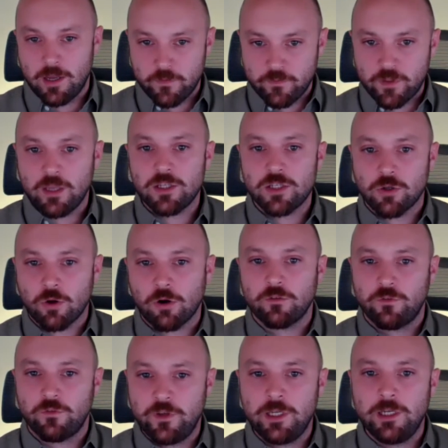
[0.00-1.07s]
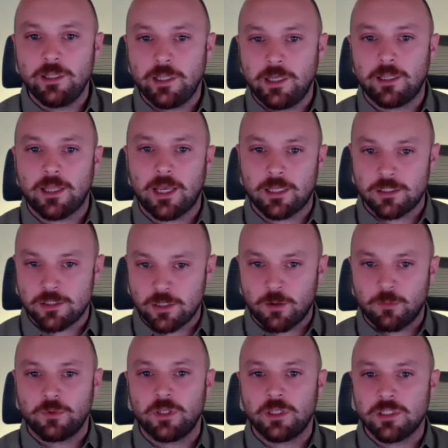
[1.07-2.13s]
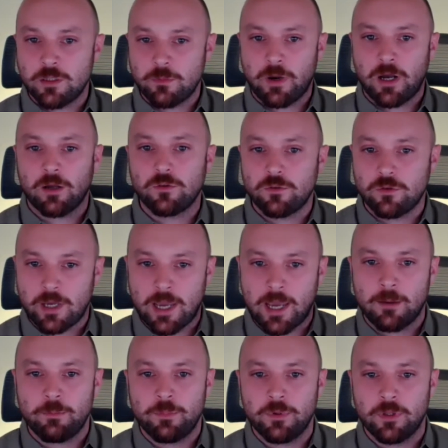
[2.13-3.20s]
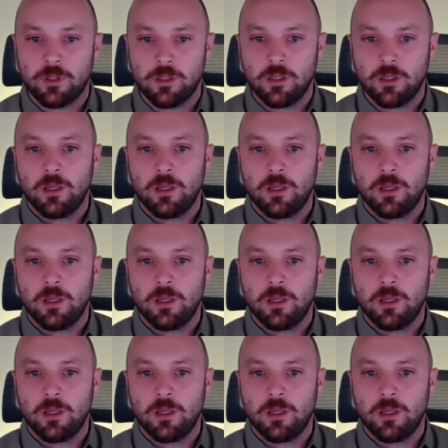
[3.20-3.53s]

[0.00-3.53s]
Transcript: if they start feeling that something's about to happen,